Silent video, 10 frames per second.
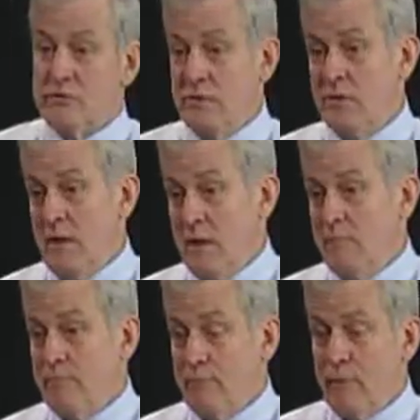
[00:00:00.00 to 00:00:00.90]

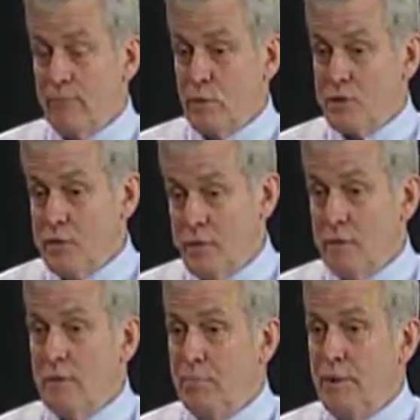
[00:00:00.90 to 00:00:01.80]
and unfortunately
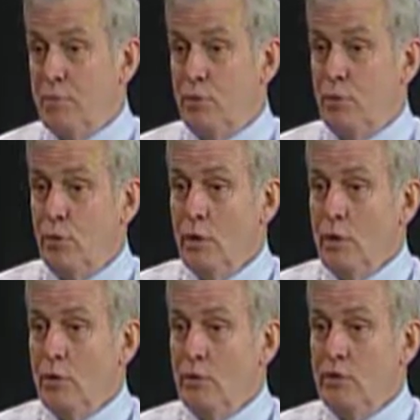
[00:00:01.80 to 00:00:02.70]
the people
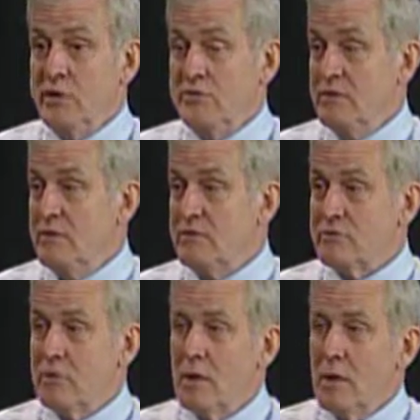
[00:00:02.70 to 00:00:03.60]
who
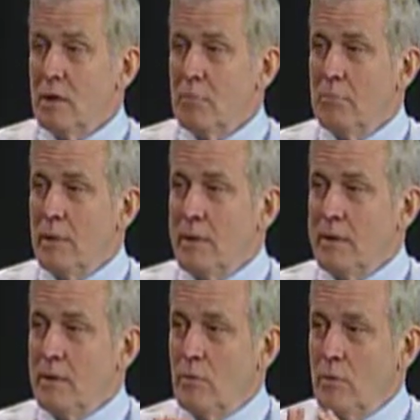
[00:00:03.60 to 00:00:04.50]
deceased.
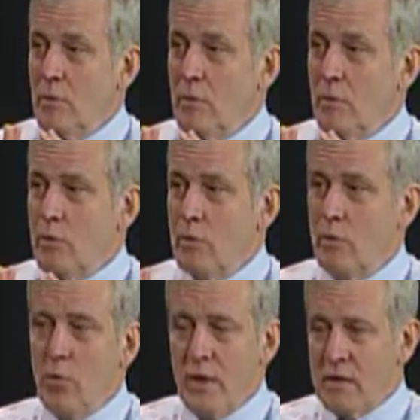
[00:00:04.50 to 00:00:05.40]
But
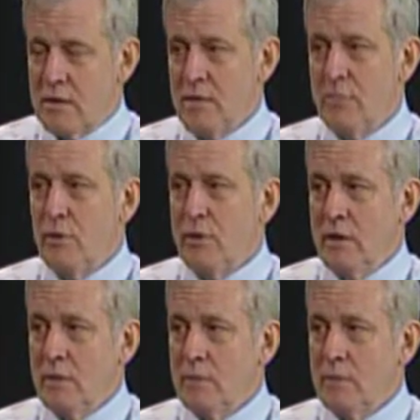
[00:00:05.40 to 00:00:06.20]
you went into the building.